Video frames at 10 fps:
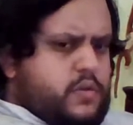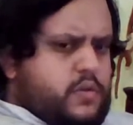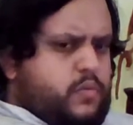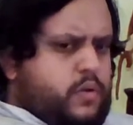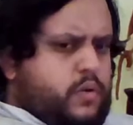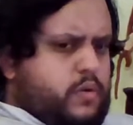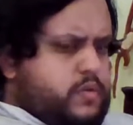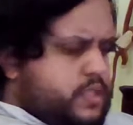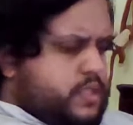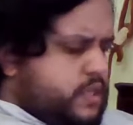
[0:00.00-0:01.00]
What
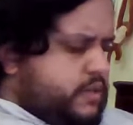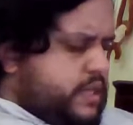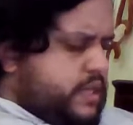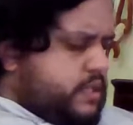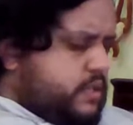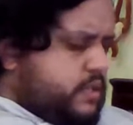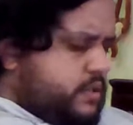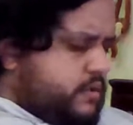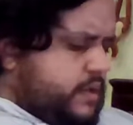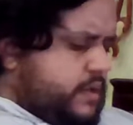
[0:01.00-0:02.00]
was Hunter x
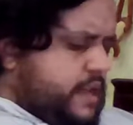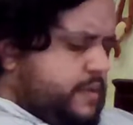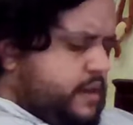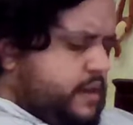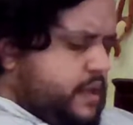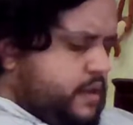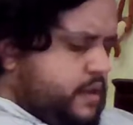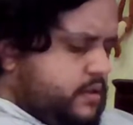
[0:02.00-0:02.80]
Hunter animated at?